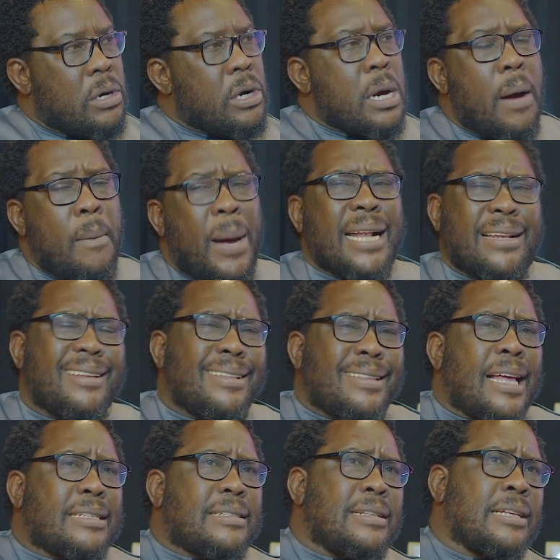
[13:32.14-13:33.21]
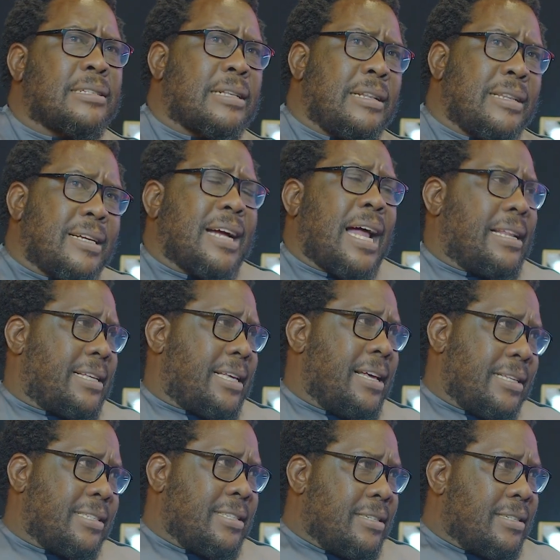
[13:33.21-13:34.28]
But there's legal
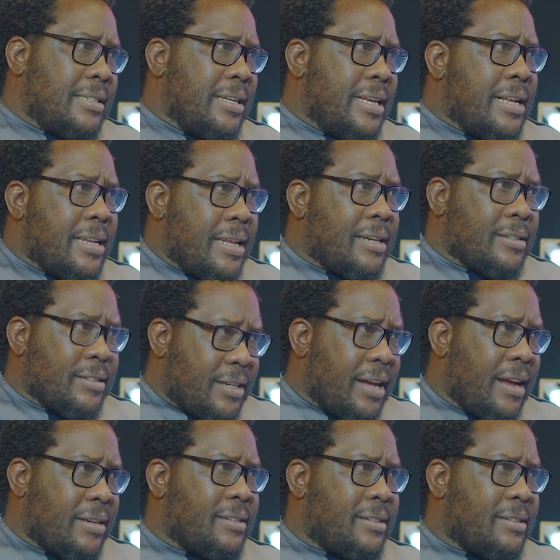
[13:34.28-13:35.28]
cases in that regard.